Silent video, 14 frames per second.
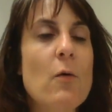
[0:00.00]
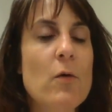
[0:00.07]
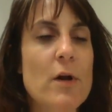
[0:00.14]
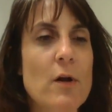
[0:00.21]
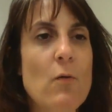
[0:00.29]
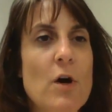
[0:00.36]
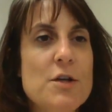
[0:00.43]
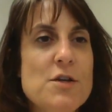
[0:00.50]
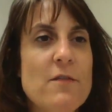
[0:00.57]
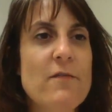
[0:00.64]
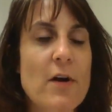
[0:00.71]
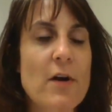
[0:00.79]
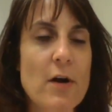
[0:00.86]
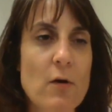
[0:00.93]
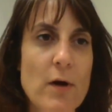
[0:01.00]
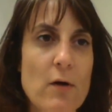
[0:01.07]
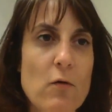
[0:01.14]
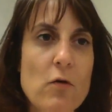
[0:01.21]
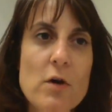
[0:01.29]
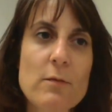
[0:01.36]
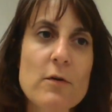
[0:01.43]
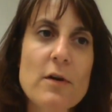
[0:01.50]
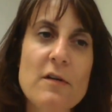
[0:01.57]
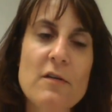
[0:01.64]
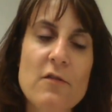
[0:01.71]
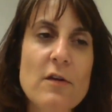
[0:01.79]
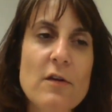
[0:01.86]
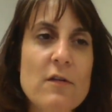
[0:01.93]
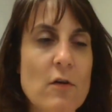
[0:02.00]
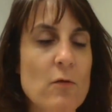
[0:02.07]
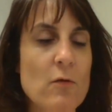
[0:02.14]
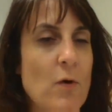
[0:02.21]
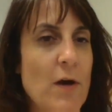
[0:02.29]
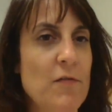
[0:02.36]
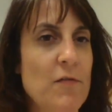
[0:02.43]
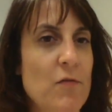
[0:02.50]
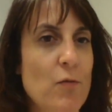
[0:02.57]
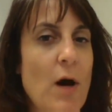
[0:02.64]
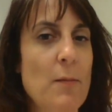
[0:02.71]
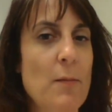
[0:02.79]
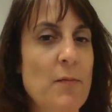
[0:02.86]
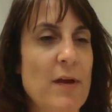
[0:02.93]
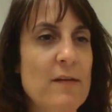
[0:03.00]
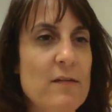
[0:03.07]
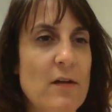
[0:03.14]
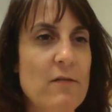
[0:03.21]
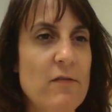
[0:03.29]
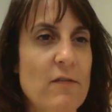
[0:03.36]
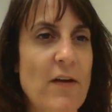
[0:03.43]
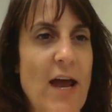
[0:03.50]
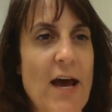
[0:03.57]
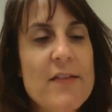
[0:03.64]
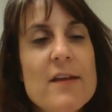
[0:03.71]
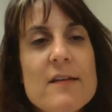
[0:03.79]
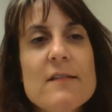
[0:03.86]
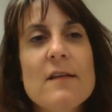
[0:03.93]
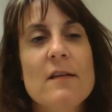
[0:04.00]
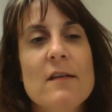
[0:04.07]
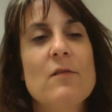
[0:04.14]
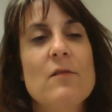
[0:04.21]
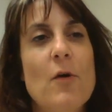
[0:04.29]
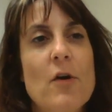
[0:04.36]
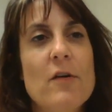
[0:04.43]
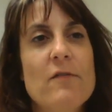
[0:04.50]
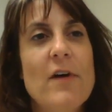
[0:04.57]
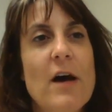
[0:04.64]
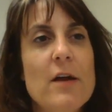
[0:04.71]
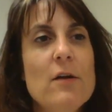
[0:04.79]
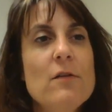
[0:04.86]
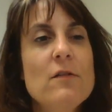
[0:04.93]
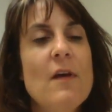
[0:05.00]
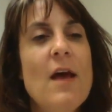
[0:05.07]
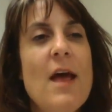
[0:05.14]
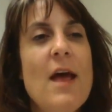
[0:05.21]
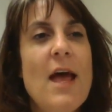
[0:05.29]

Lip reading: we're going to watch a very quick Horrible Histories called Wife Swap based off of Athens and Sparta values,